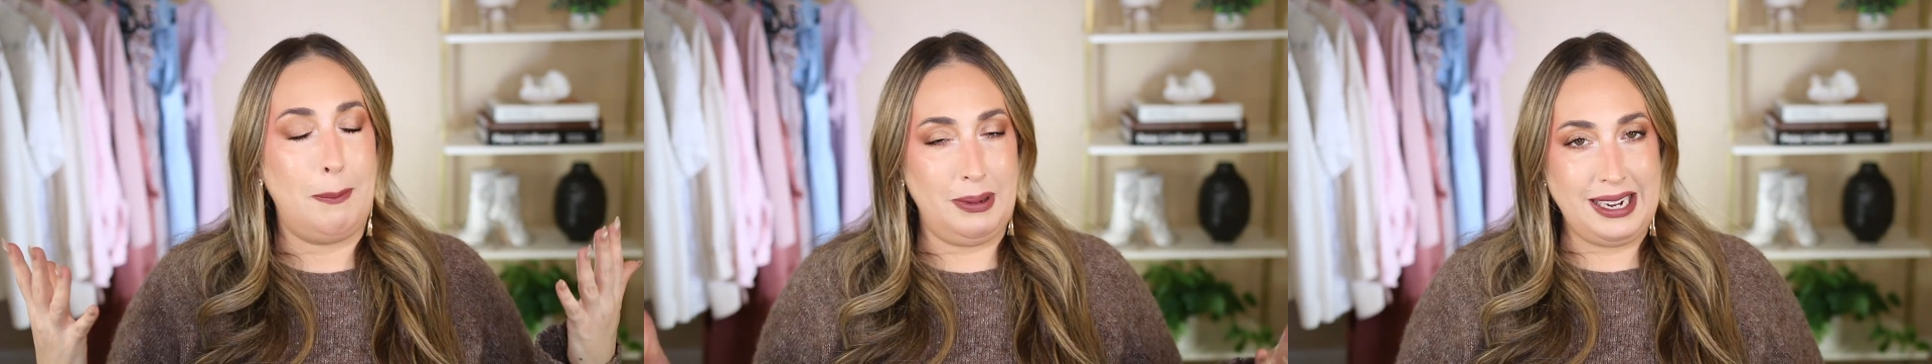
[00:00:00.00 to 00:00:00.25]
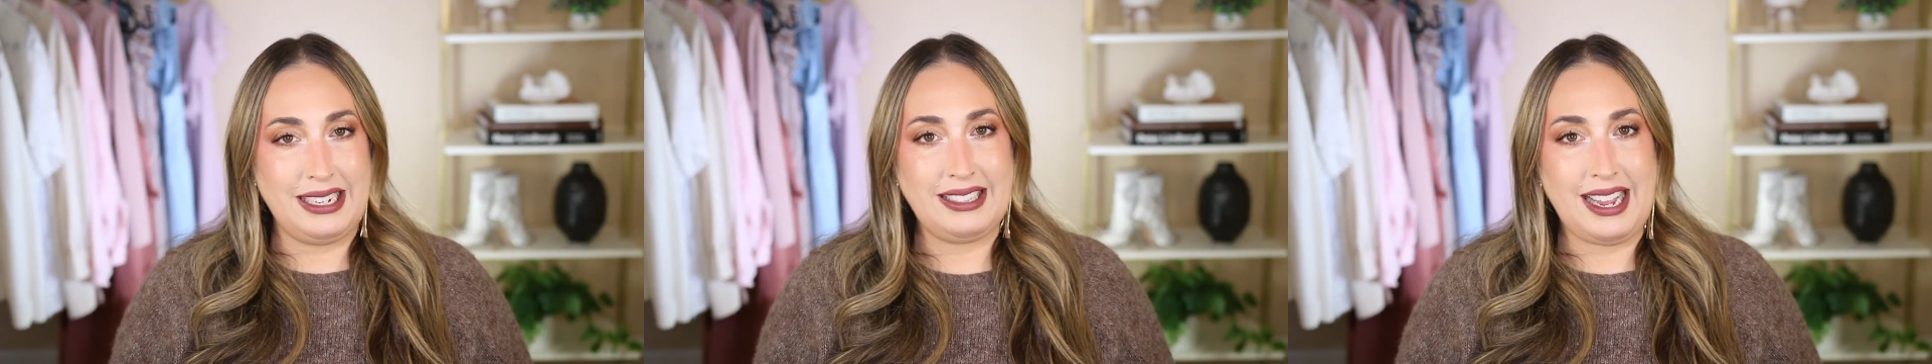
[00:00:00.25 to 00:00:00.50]

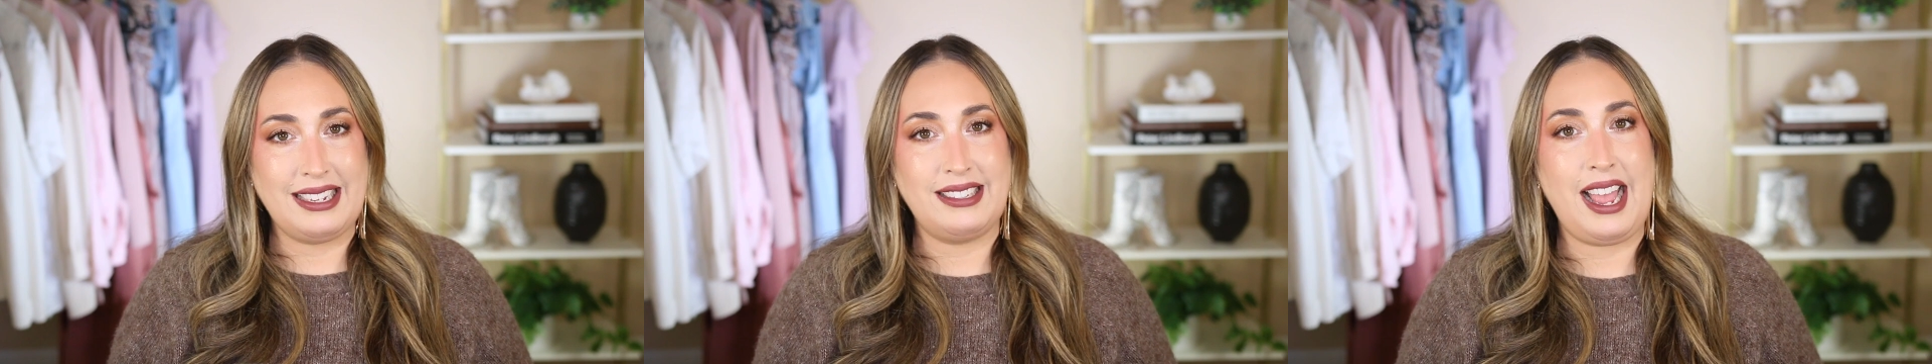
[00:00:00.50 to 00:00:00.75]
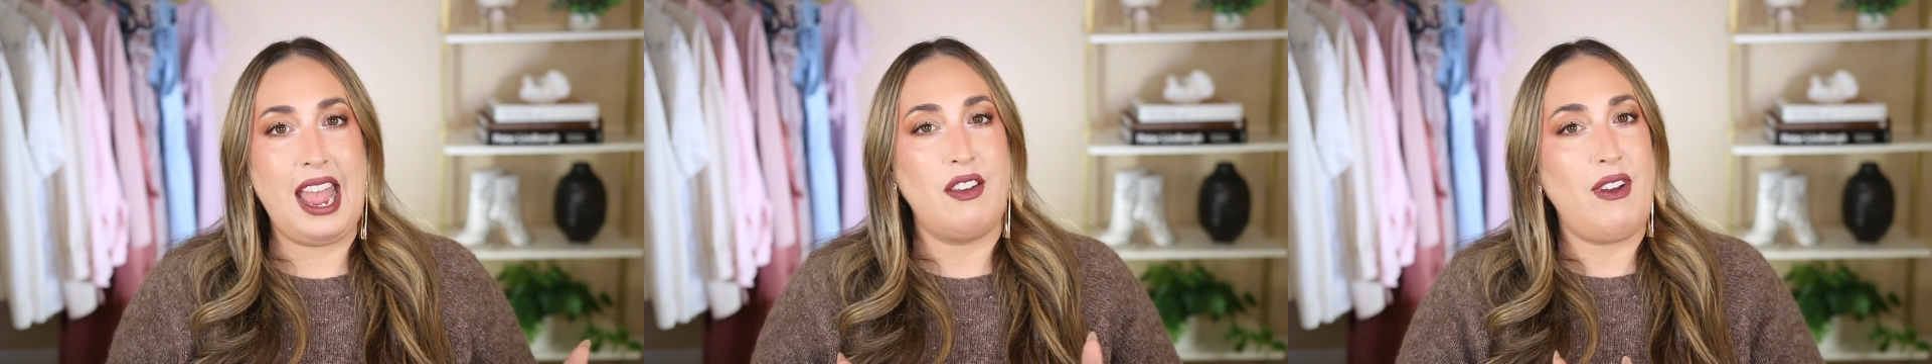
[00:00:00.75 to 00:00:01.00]
Please stay
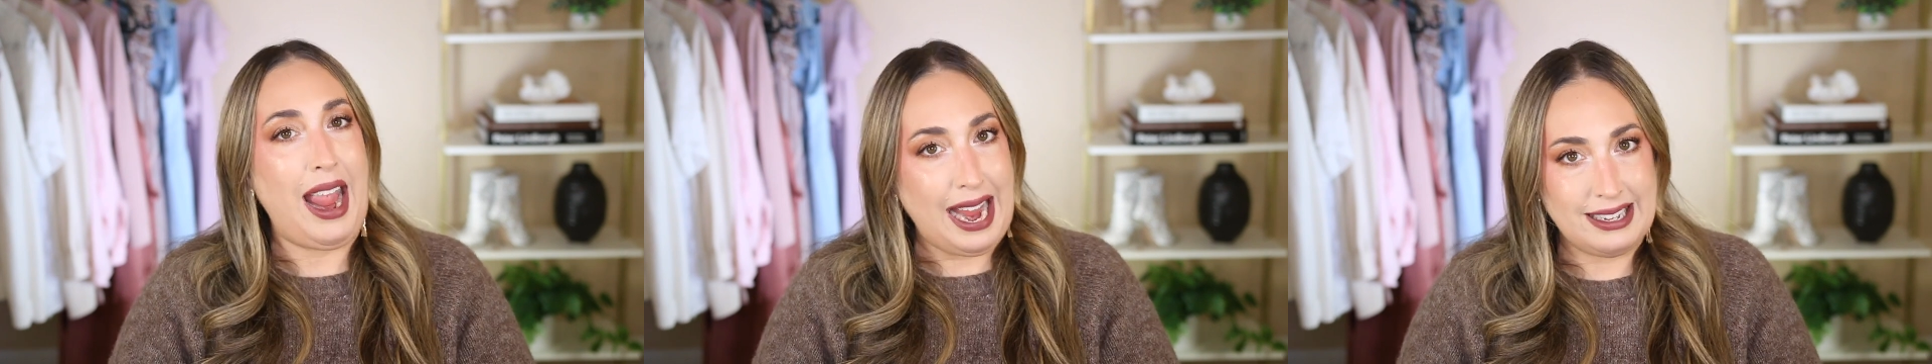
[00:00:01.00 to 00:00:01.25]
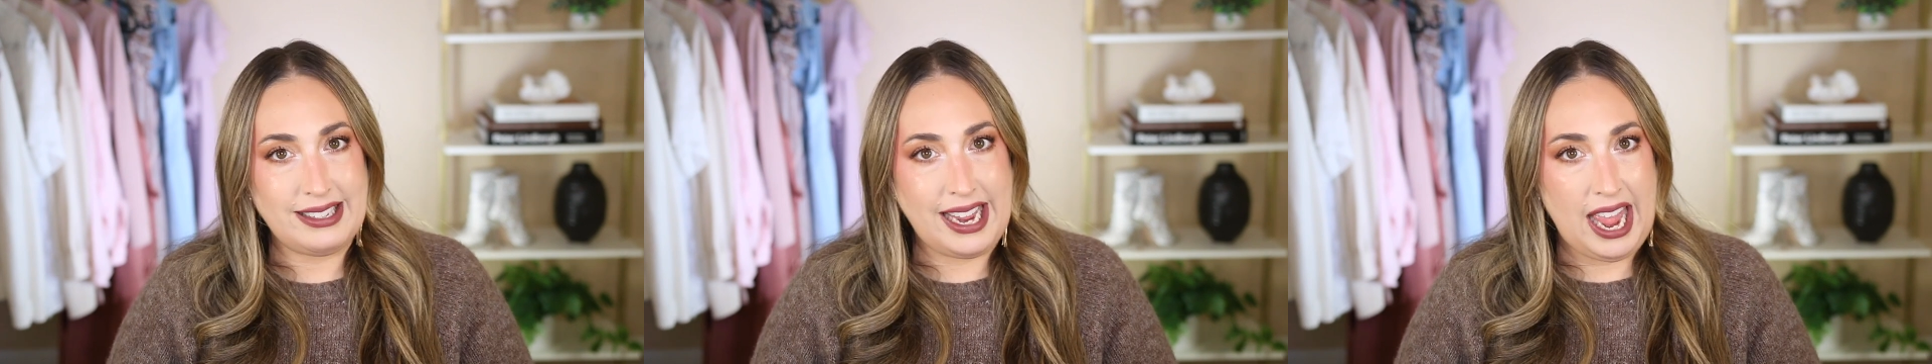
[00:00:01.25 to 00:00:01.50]
safe
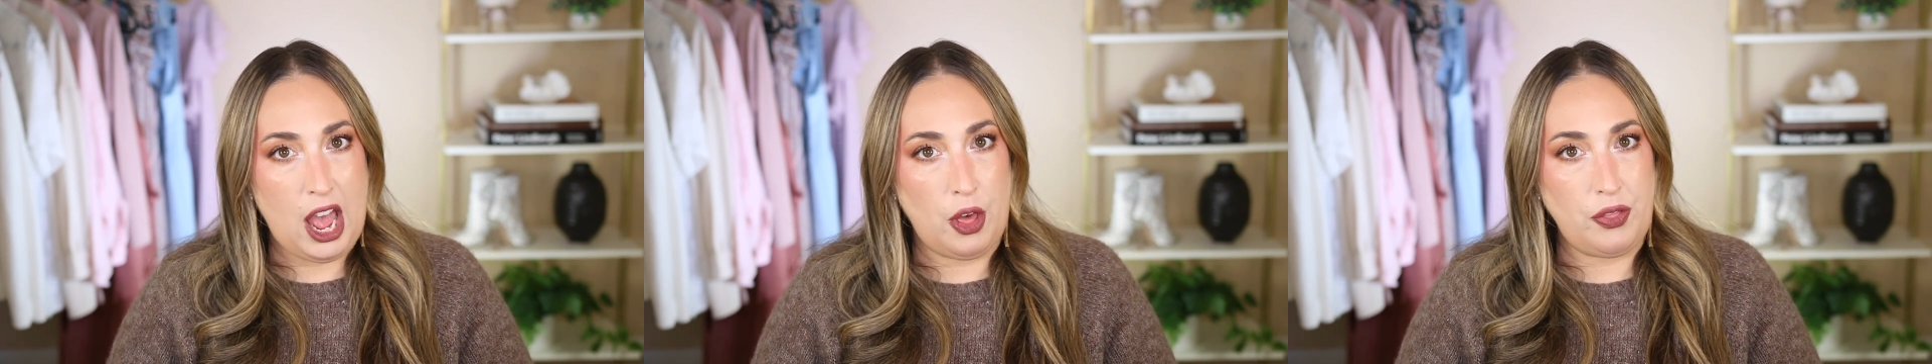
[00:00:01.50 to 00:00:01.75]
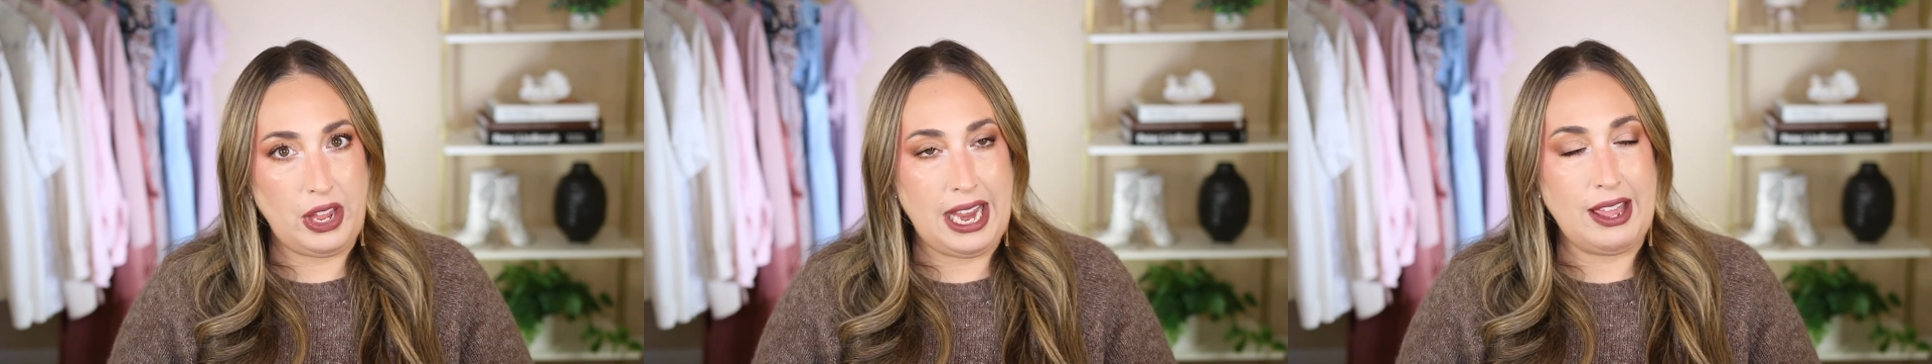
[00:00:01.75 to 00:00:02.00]
and stay
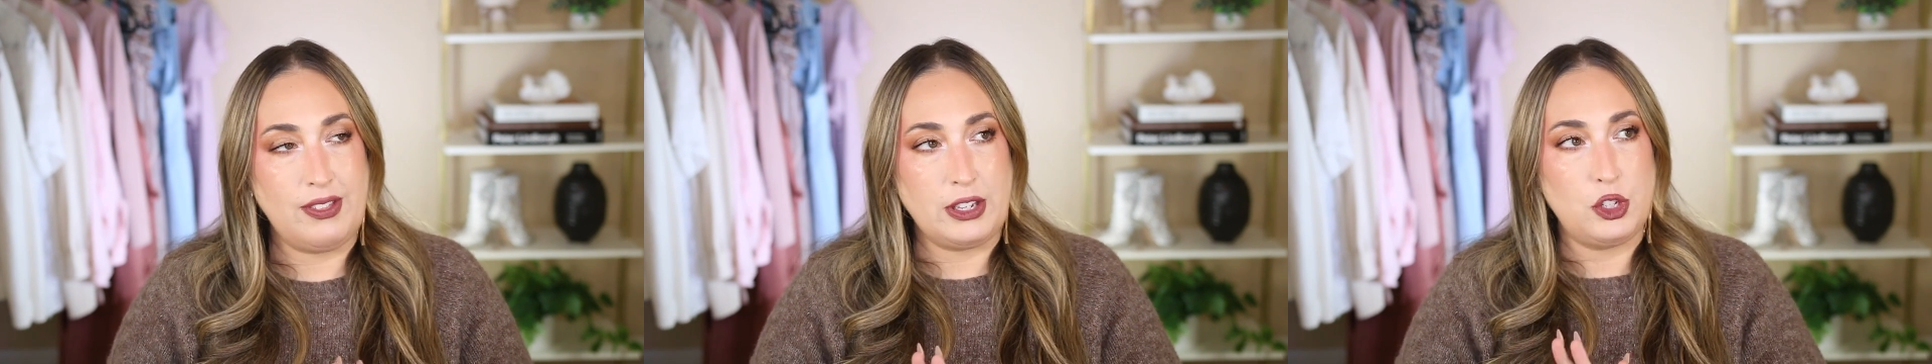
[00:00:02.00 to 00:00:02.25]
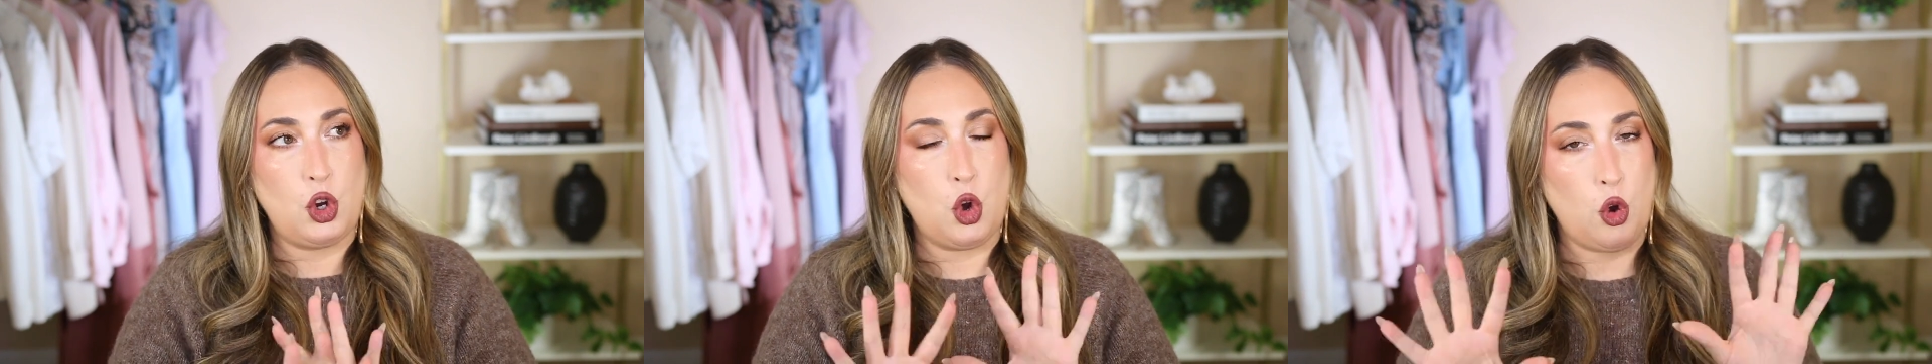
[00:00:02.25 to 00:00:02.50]
healthy in
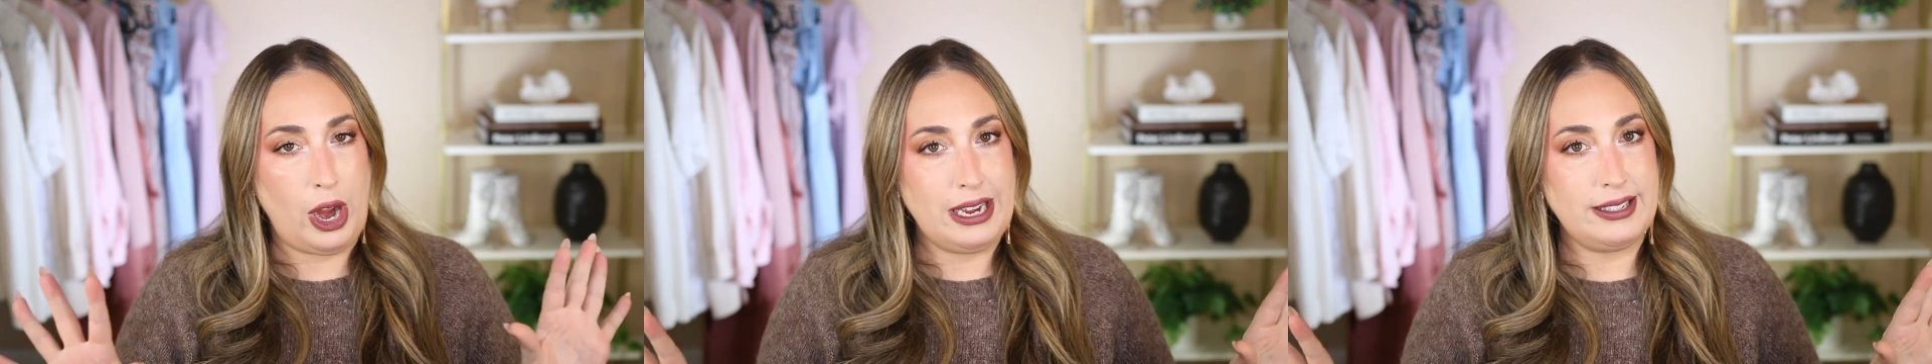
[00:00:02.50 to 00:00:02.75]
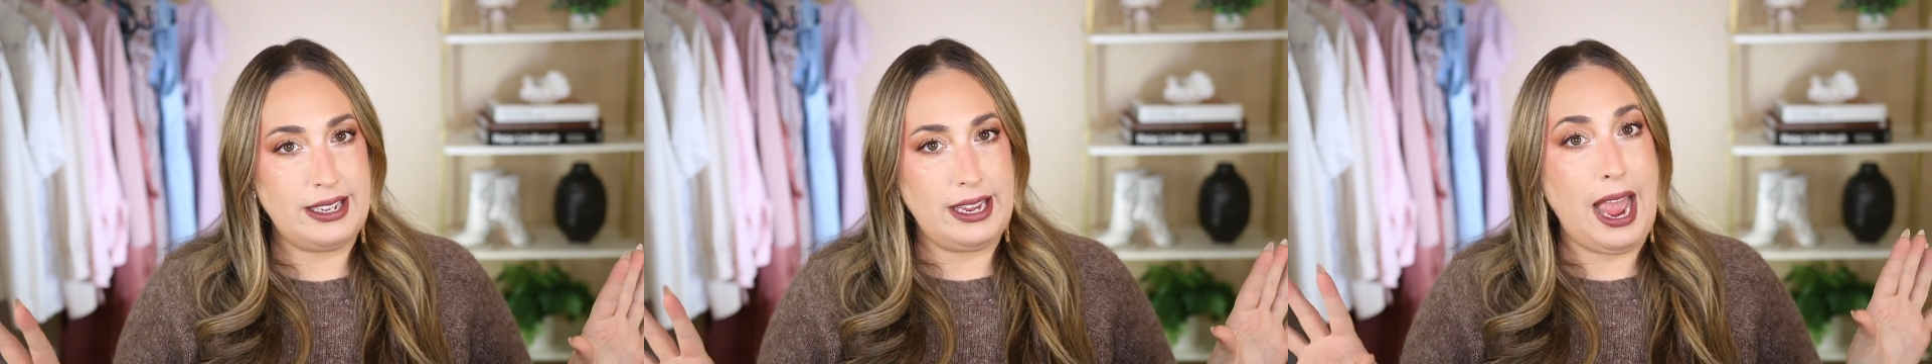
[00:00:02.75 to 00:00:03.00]
this
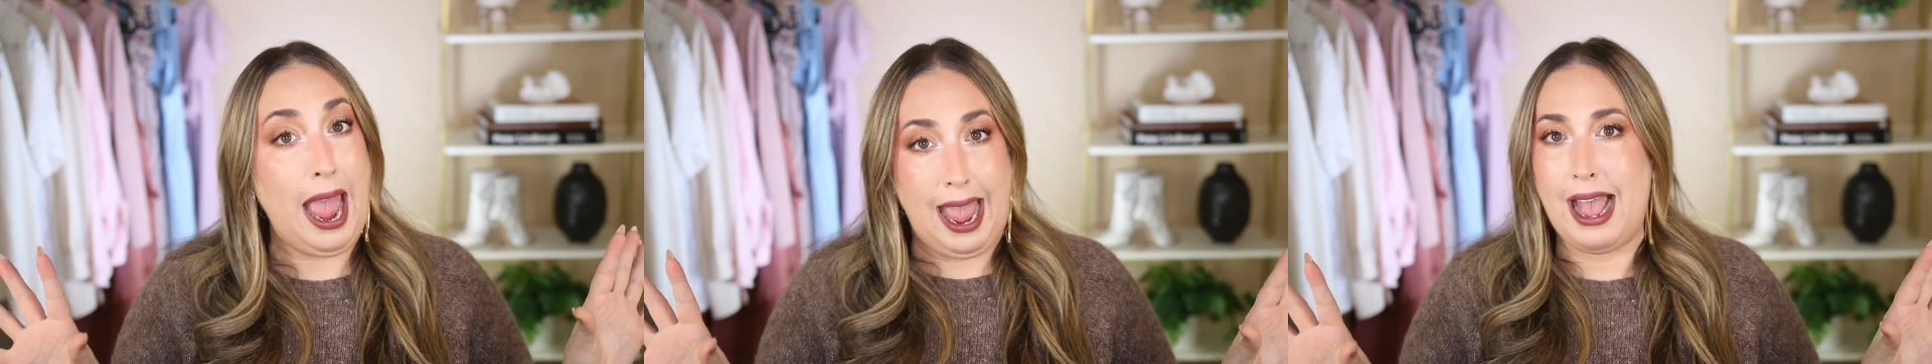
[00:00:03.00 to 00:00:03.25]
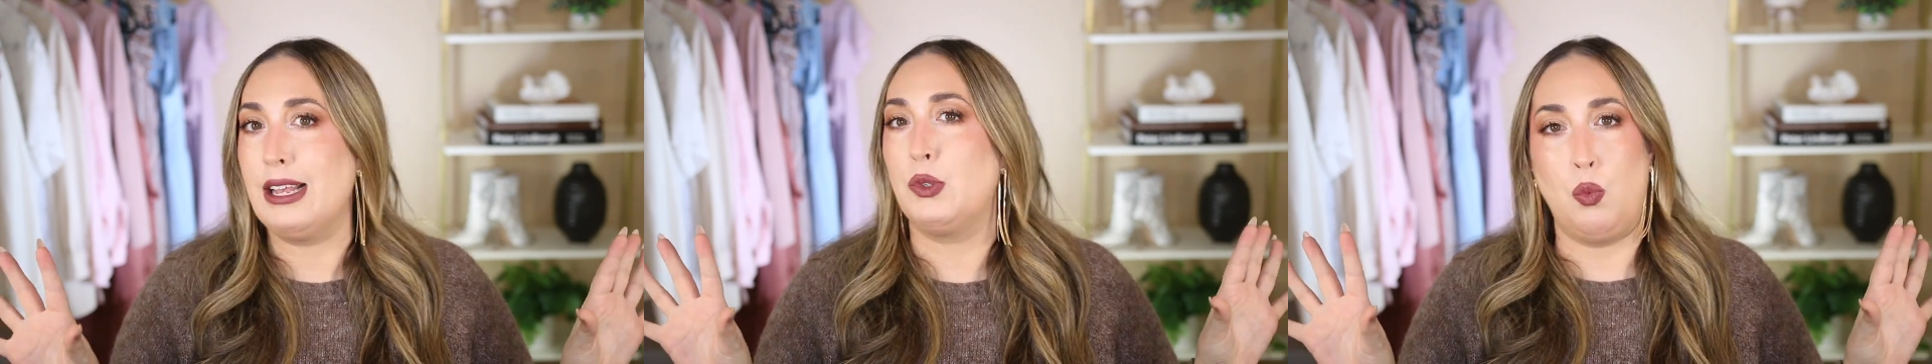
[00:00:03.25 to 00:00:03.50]
crazy
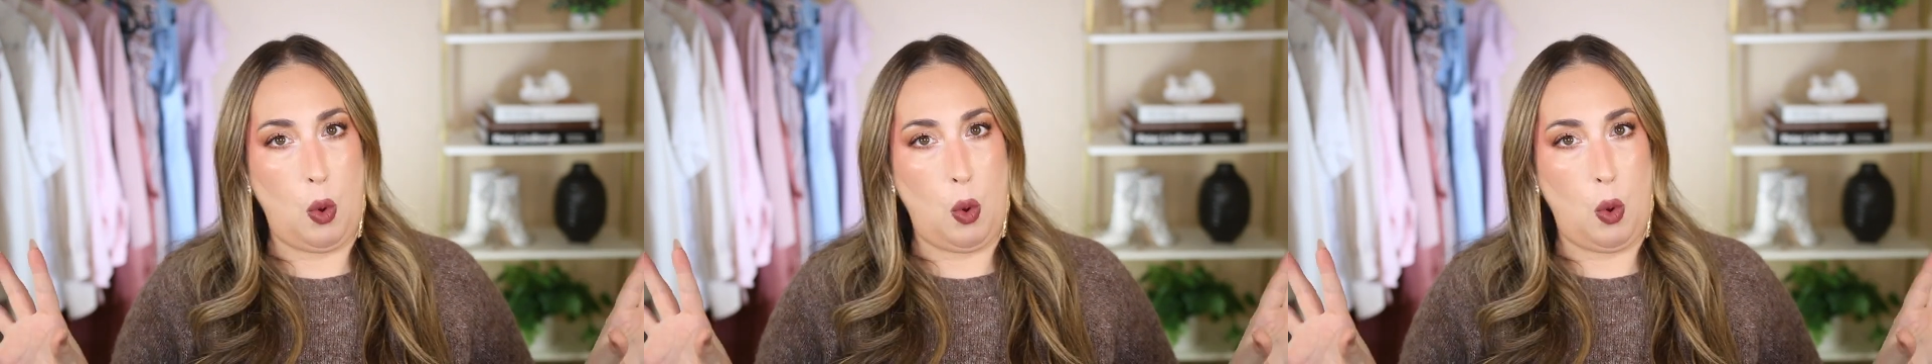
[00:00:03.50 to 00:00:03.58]
ass,